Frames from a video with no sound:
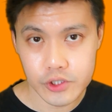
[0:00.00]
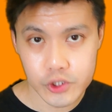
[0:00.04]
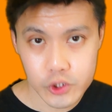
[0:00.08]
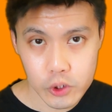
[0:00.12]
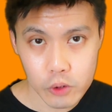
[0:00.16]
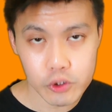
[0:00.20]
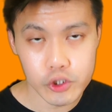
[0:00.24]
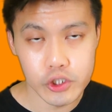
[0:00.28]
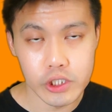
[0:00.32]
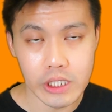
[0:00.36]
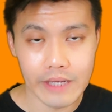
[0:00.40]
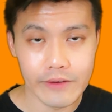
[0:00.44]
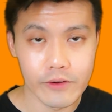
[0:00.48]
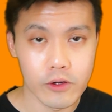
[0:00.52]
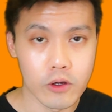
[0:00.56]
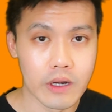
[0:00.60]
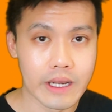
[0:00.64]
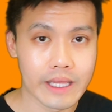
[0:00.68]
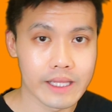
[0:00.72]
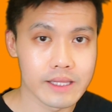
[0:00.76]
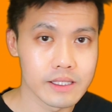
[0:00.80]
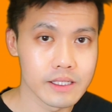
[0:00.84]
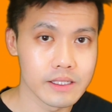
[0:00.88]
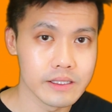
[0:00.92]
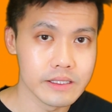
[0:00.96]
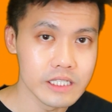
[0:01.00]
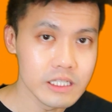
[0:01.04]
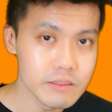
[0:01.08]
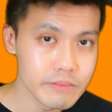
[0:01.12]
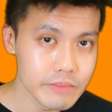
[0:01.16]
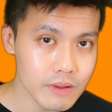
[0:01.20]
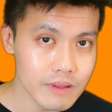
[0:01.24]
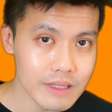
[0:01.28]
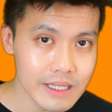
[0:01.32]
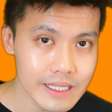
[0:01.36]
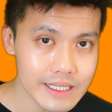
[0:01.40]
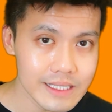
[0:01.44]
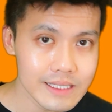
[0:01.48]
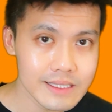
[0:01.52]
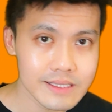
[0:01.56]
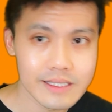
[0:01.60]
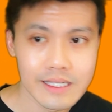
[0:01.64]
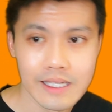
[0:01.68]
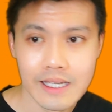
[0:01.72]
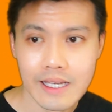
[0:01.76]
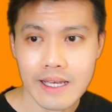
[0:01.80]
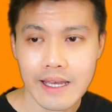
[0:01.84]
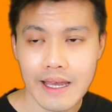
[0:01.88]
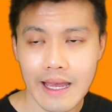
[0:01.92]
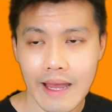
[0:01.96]
So she had collected email
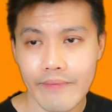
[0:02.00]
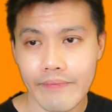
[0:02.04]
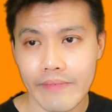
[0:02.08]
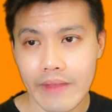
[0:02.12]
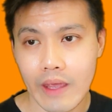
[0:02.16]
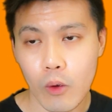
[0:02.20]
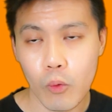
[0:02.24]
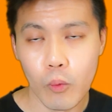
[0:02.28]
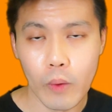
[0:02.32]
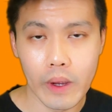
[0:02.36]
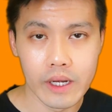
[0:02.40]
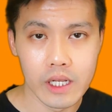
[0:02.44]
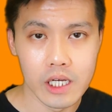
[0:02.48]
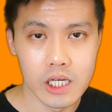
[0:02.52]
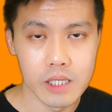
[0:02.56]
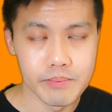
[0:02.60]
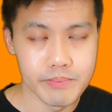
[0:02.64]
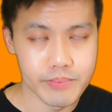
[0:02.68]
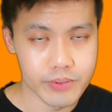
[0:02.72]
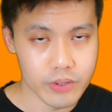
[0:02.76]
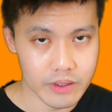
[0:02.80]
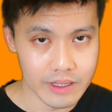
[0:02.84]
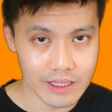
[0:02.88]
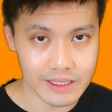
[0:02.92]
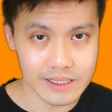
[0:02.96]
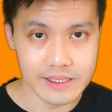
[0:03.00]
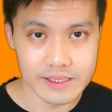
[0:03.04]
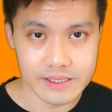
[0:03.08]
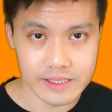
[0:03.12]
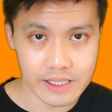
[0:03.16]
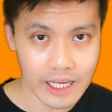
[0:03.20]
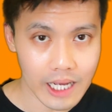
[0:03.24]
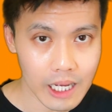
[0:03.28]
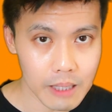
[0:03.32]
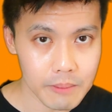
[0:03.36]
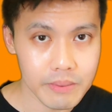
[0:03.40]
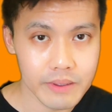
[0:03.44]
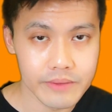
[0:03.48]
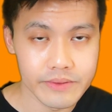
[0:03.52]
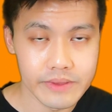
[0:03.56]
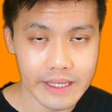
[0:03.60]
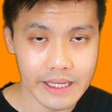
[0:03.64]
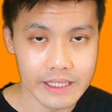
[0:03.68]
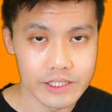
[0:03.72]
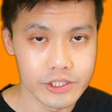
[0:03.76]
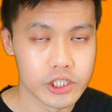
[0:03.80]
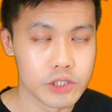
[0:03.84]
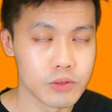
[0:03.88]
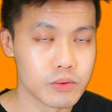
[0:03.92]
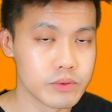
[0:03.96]
lists, and then when her product is up,
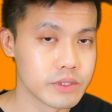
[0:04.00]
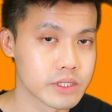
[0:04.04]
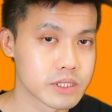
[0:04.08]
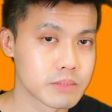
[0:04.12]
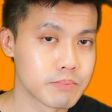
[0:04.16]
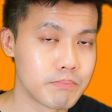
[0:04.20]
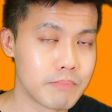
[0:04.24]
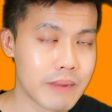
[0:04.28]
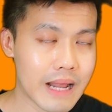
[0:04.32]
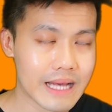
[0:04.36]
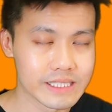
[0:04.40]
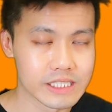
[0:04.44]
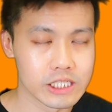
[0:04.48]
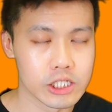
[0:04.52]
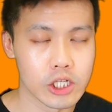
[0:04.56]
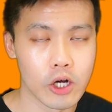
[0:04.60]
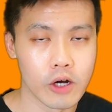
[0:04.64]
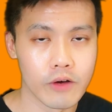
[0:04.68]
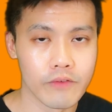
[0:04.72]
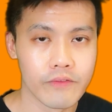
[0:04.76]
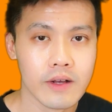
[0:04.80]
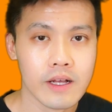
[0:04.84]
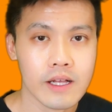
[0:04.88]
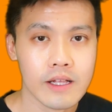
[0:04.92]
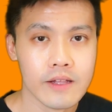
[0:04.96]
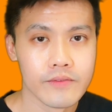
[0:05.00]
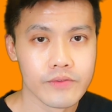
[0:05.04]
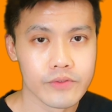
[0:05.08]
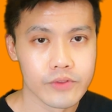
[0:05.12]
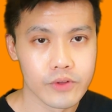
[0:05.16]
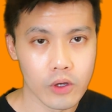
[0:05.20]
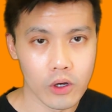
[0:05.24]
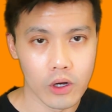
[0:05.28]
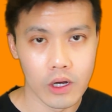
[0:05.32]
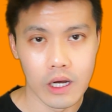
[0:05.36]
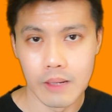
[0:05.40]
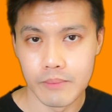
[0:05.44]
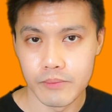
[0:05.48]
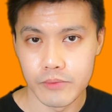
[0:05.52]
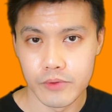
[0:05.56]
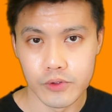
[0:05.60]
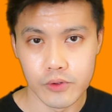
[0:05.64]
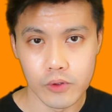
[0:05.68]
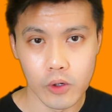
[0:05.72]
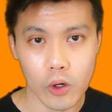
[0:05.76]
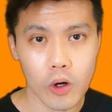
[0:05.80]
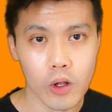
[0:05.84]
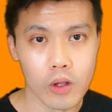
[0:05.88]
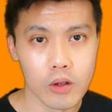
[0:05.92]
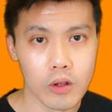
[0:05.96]
then she will just blast it off um,
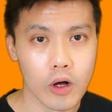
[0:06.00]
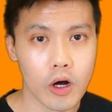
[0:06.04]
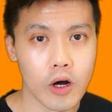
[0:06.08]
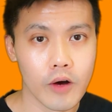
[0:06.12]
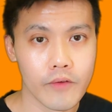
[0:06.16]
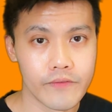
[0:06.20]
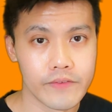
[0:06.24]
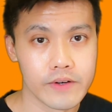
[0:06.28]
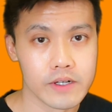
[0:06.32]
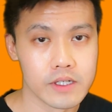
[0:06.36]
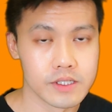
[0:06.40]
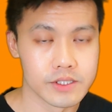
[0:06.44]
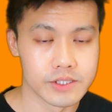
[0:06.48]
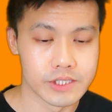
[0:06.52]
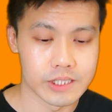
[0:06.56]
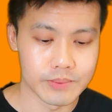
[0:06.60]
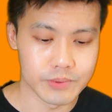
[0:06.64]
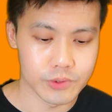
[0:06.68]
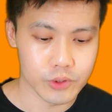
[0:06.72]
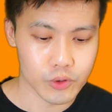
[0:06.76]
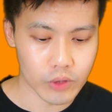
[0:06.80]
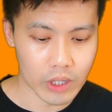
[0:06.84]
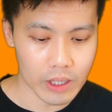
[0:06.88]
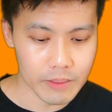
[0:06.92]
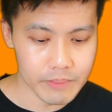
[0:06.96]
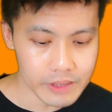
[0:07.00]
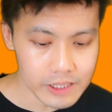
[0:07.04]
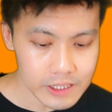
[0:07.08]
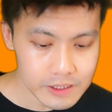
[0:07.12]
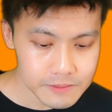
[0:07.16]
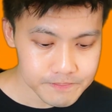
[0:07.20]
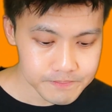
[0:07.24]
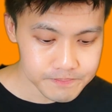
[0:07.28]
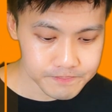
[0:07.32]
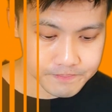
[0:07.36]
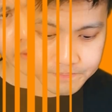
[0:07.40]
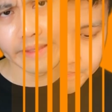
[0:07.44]
to all of her subscriber.